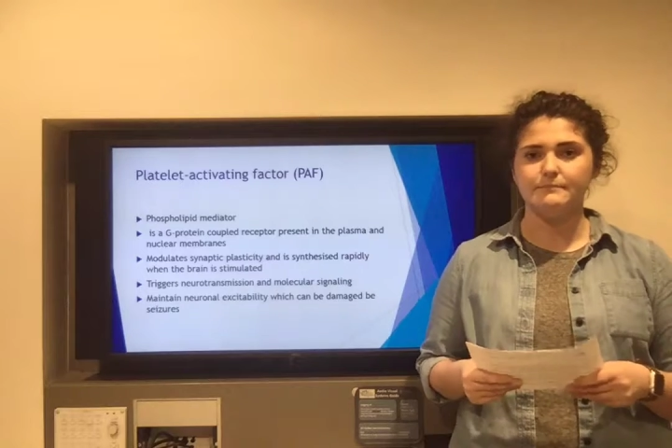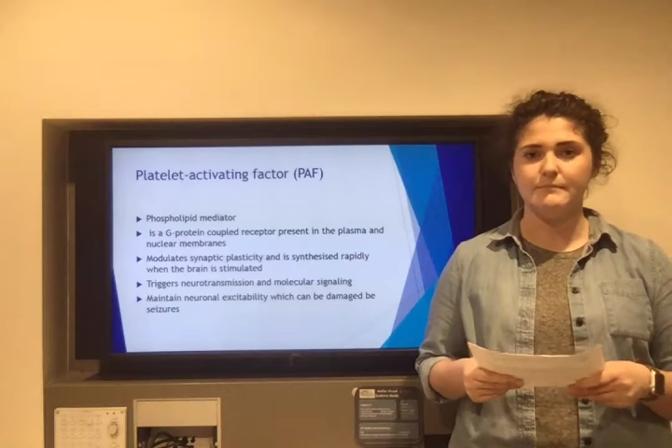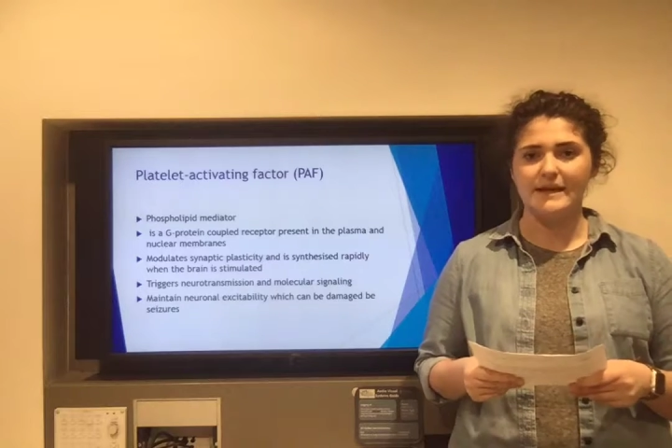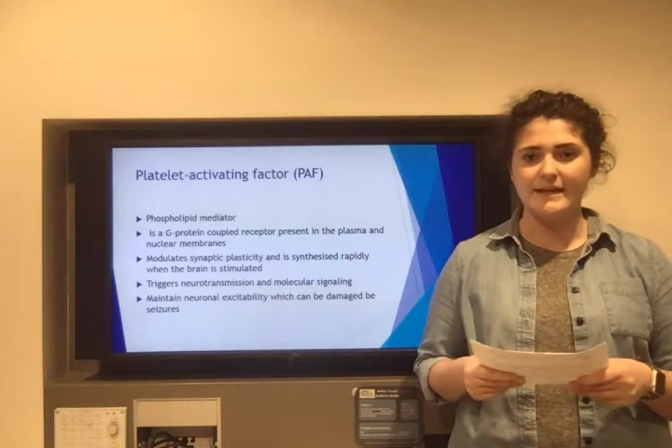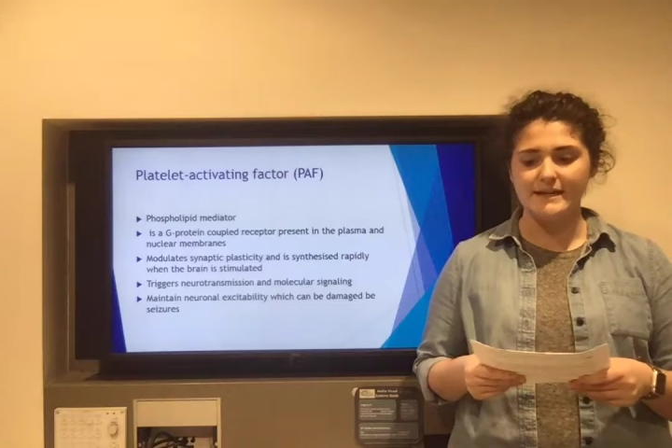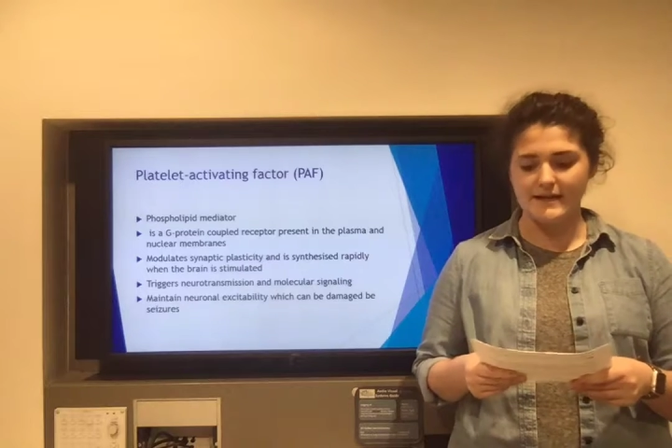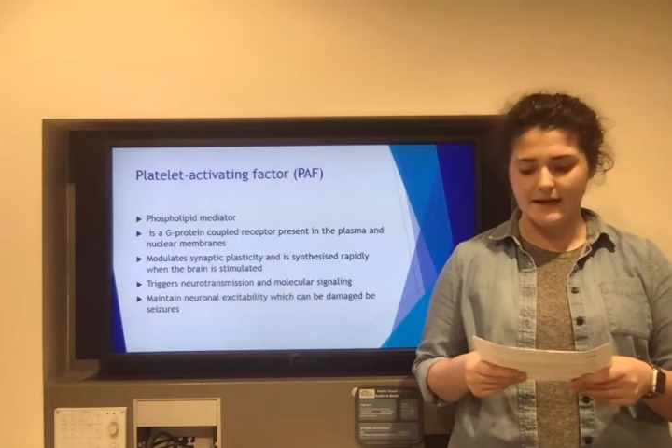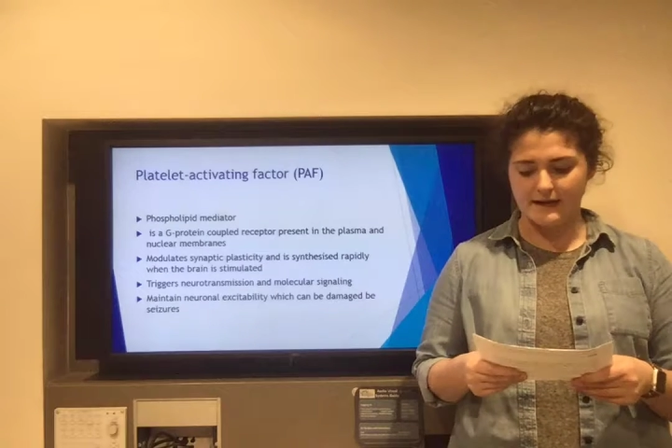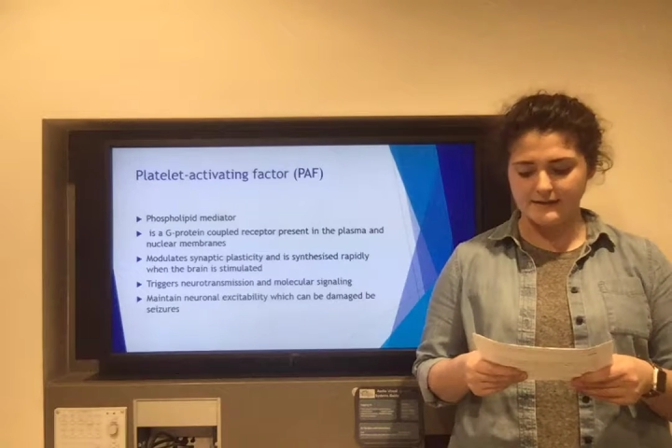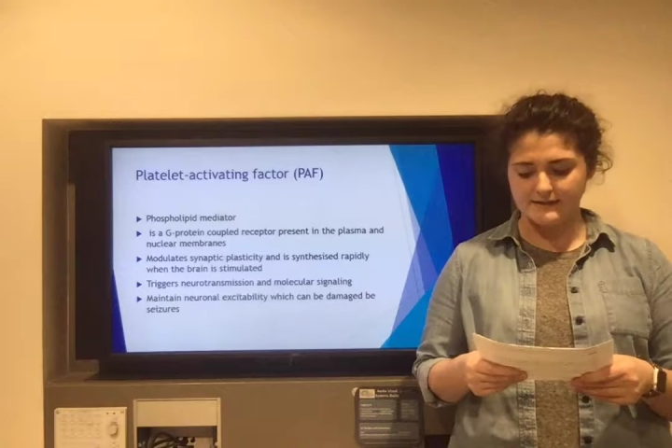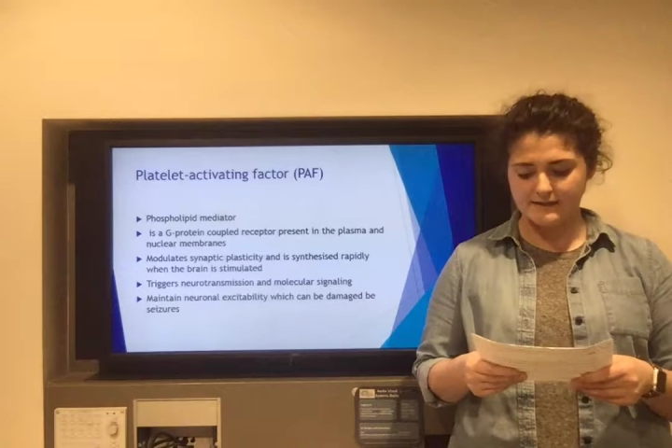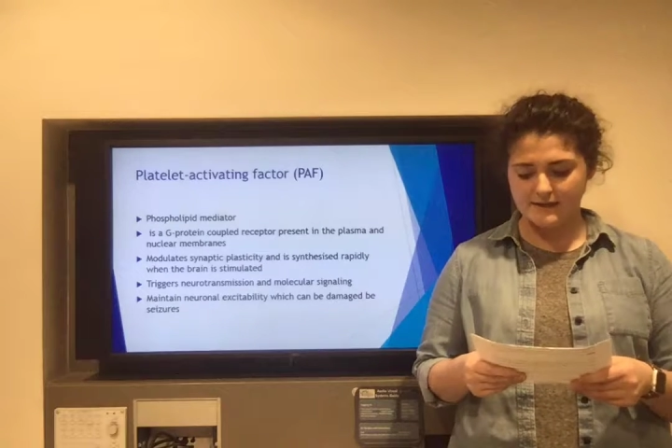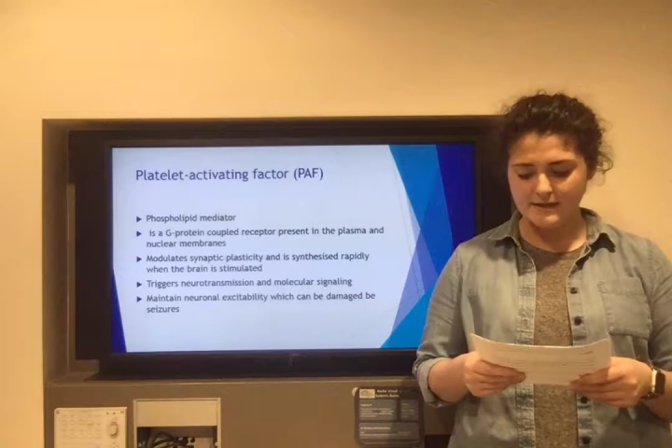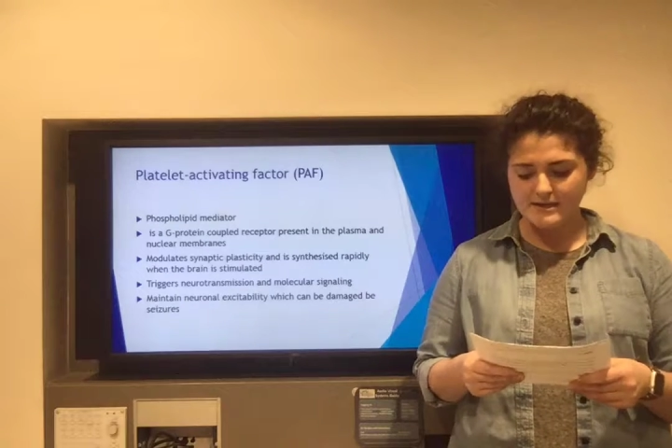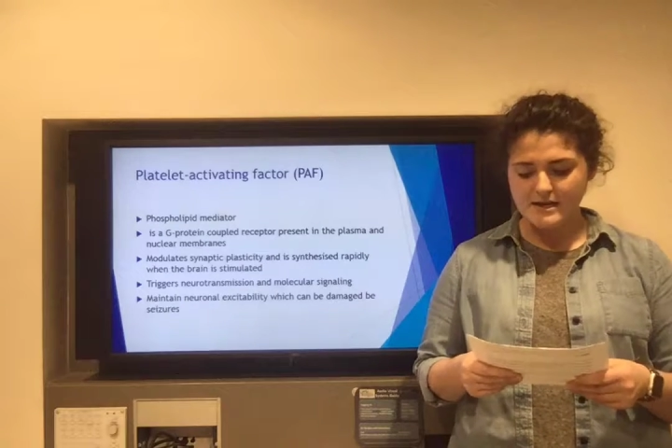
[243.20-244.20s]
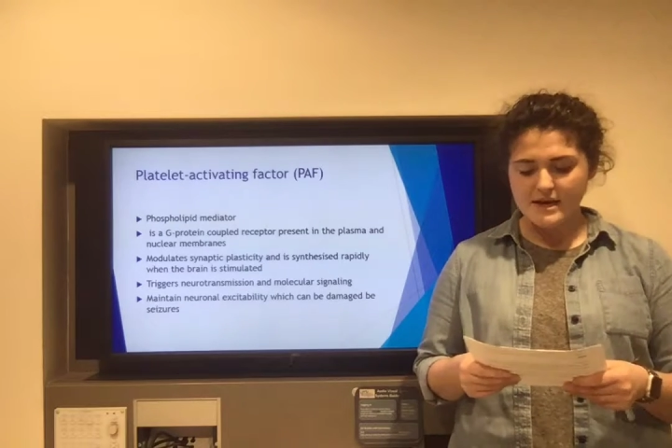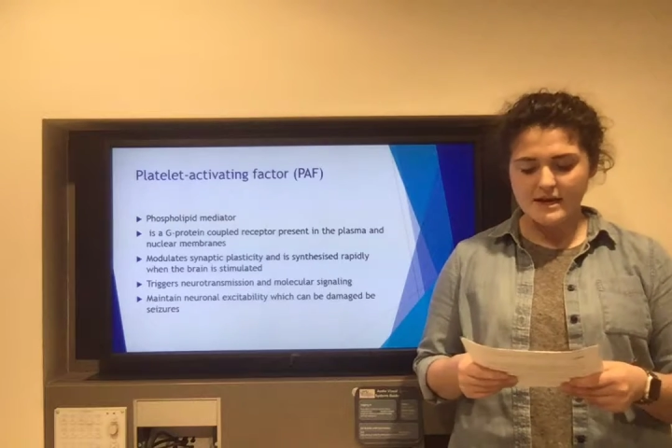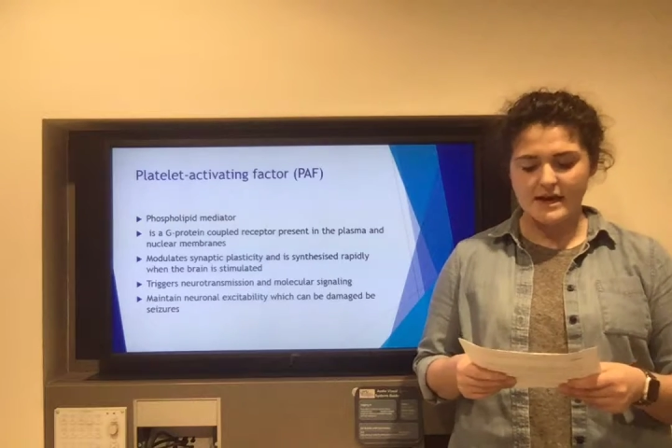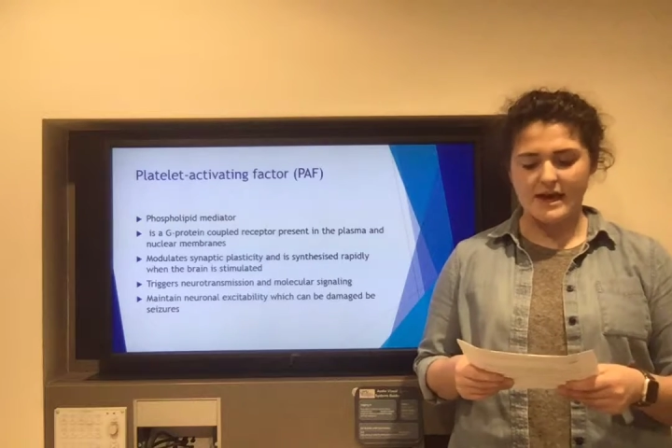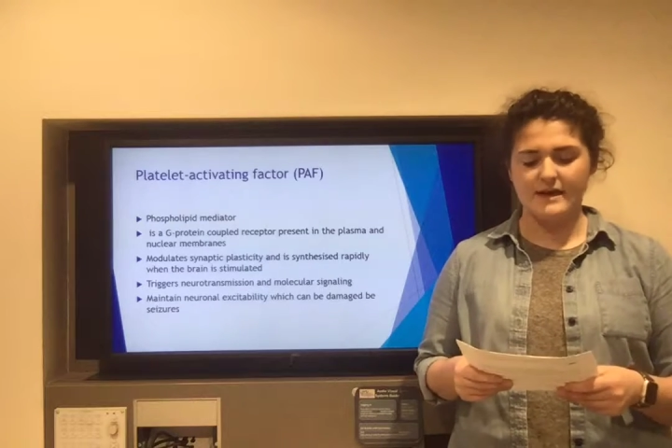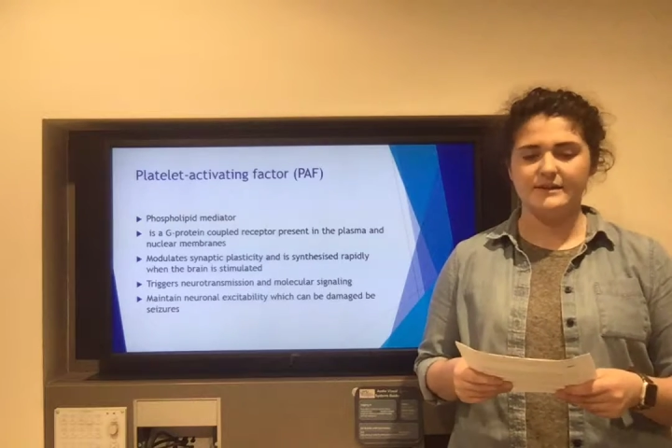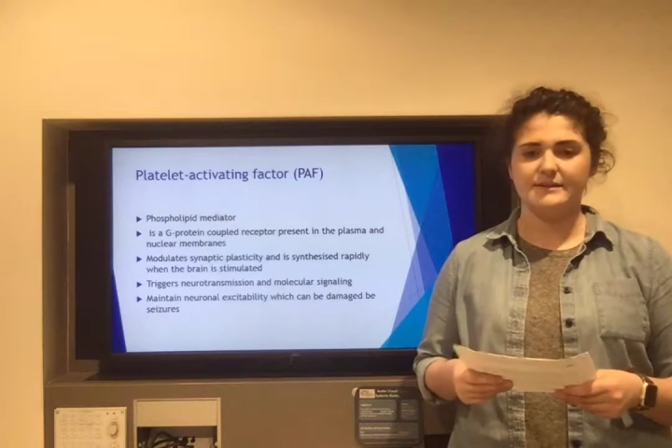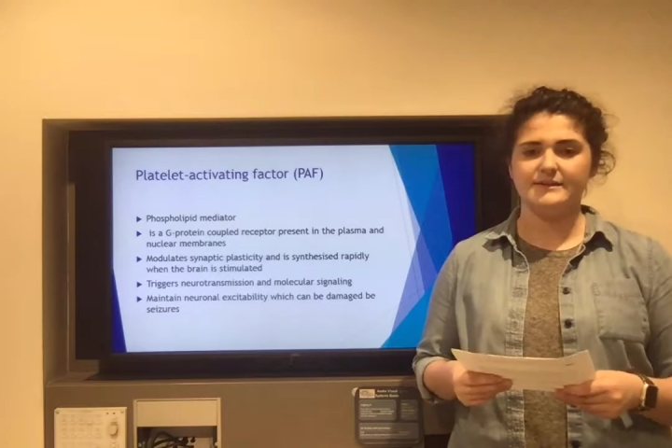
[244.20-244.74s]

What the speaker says: mediator, and